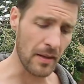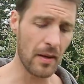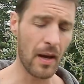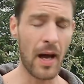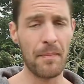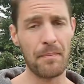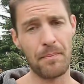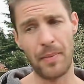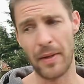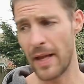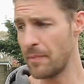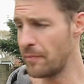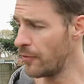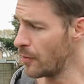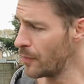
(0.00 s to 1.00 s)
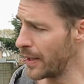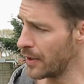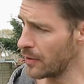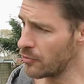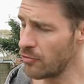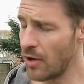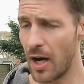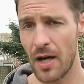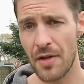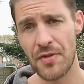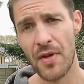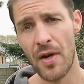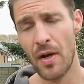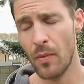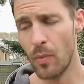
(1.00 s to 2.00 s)
But they perform well on
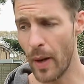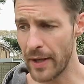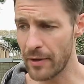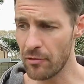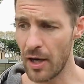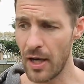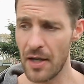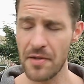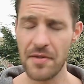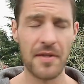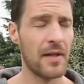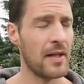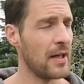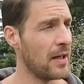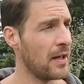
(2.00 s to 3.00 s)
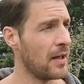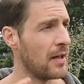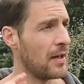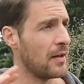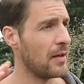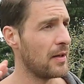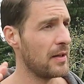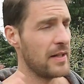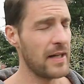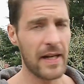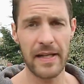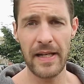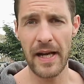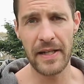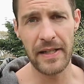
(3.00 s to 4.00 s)
grass, wet grass,
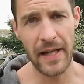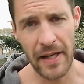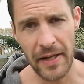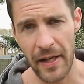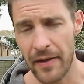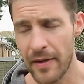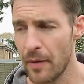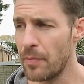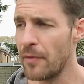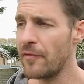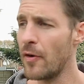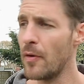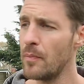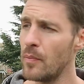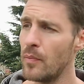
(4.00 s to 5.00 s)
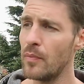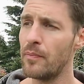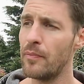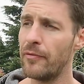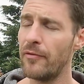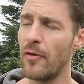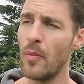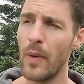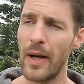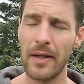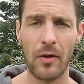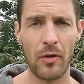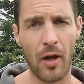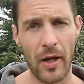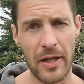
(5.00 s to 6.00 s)
yada yada yada. They'll perform well
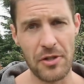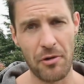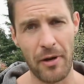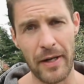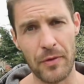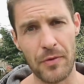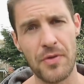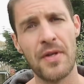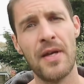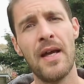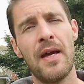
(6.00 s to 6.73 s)
on light trails.